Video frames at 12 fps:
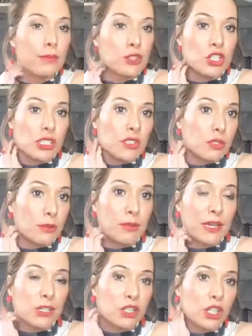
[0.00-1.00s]
just
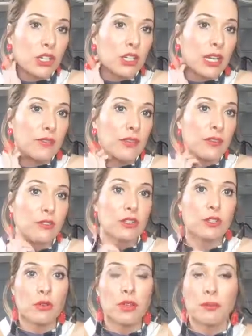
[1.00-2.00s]
be sure, even if
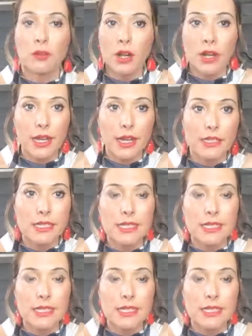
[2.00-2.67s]
you're doing the product,